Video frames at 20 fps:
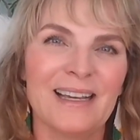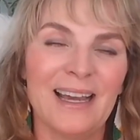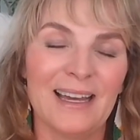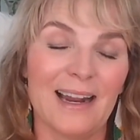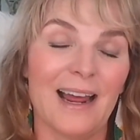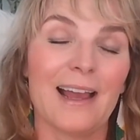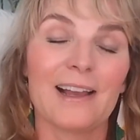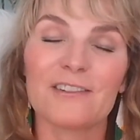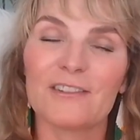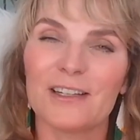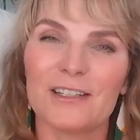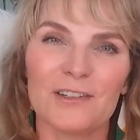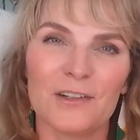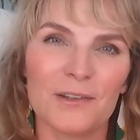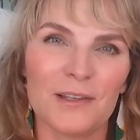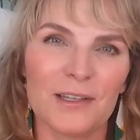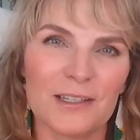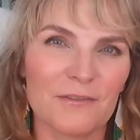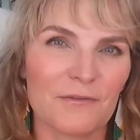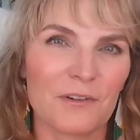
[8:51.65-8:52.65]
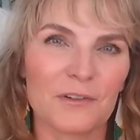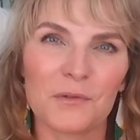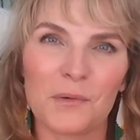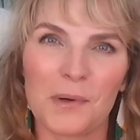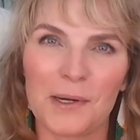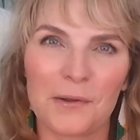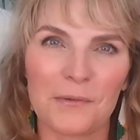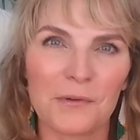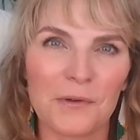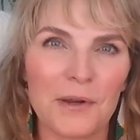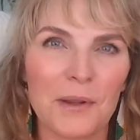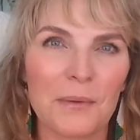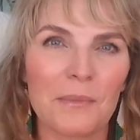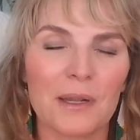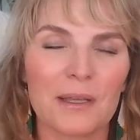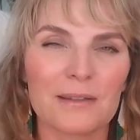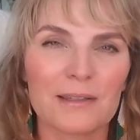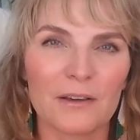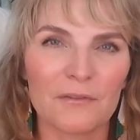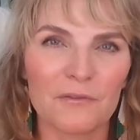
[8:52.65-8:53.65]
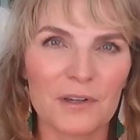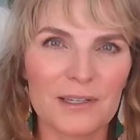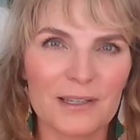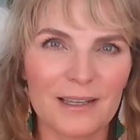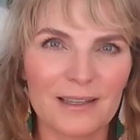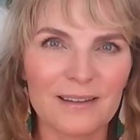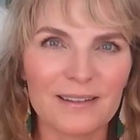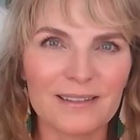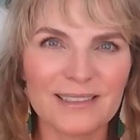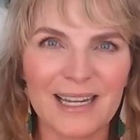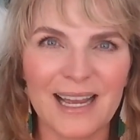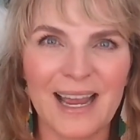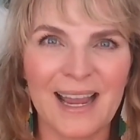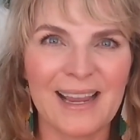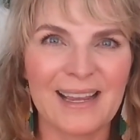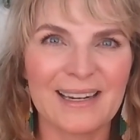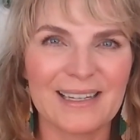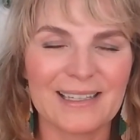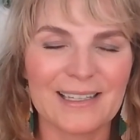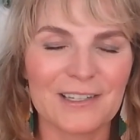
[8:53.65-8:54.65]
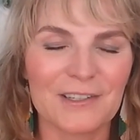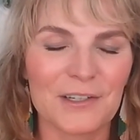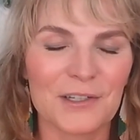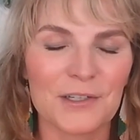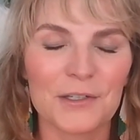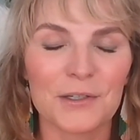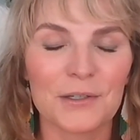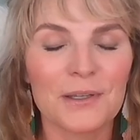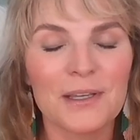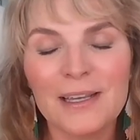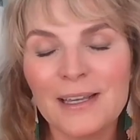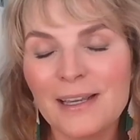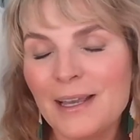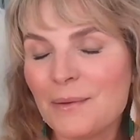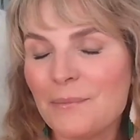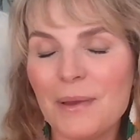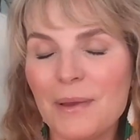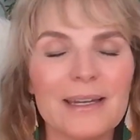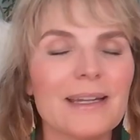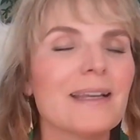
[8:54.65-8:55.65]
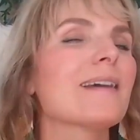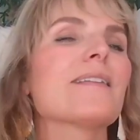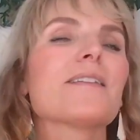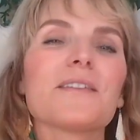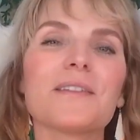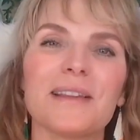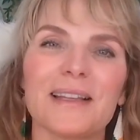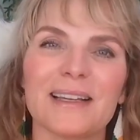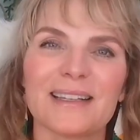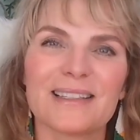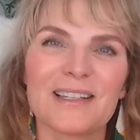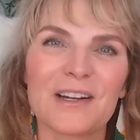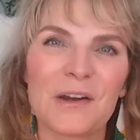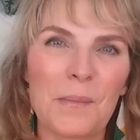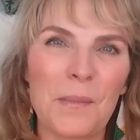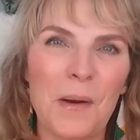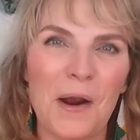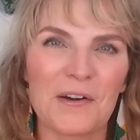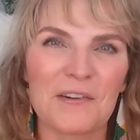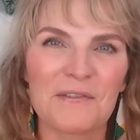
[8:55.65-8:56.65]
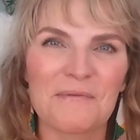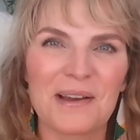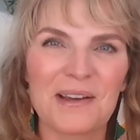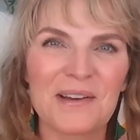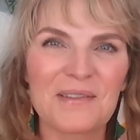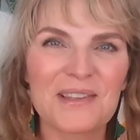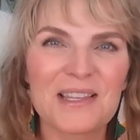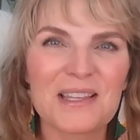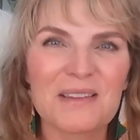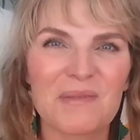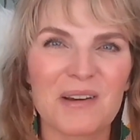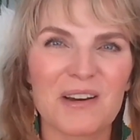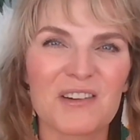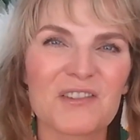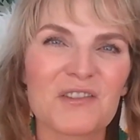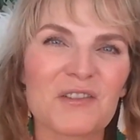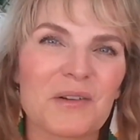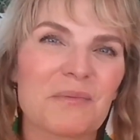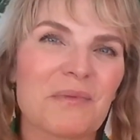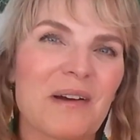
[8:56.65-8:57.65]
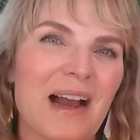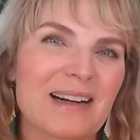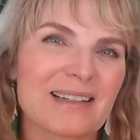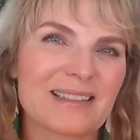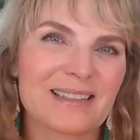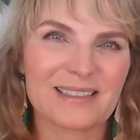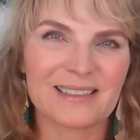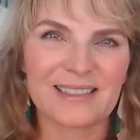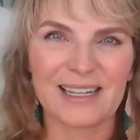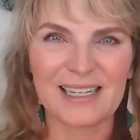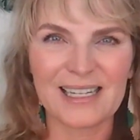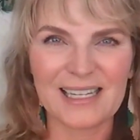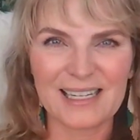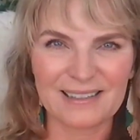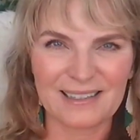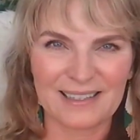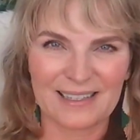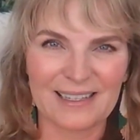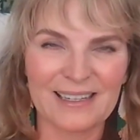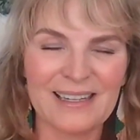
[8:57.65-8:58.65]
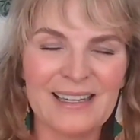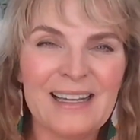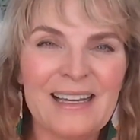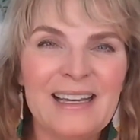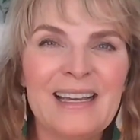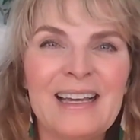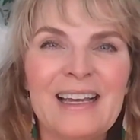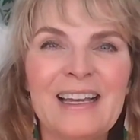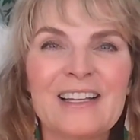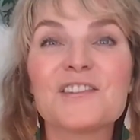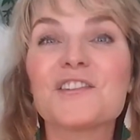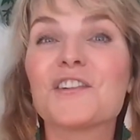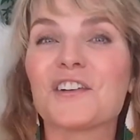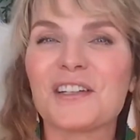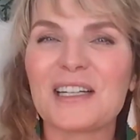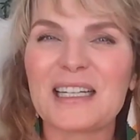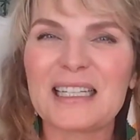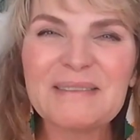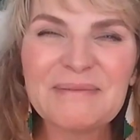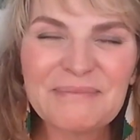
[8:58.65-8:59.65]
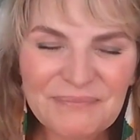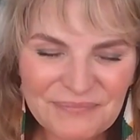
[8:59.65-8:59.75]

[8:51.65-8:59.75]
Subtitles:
I actually do this for 20 or 30 minutes every single day, in addition to many other things that are part of my own spiritual practice and healing journey